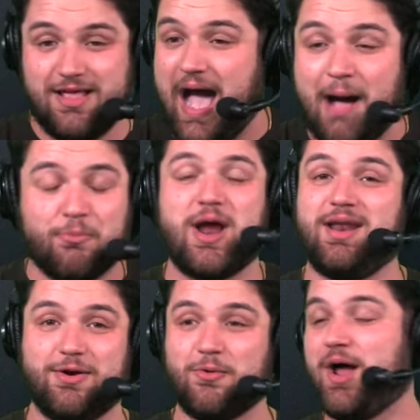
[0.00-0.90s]
I'm
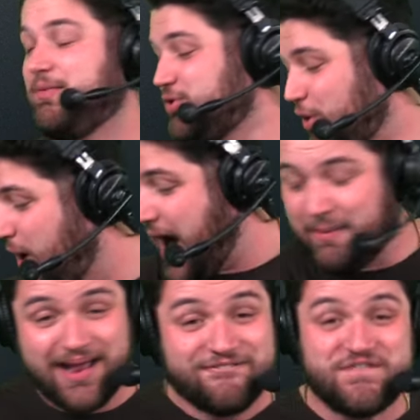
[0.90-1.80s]
ready to run up through a wall. I'm
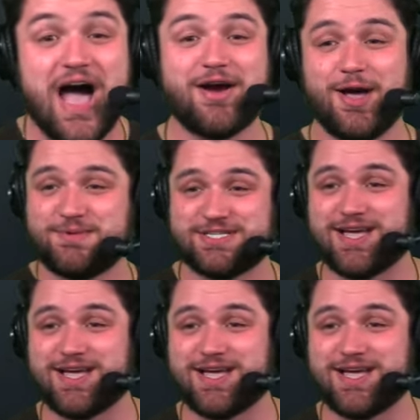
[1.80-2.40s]
getting fired up just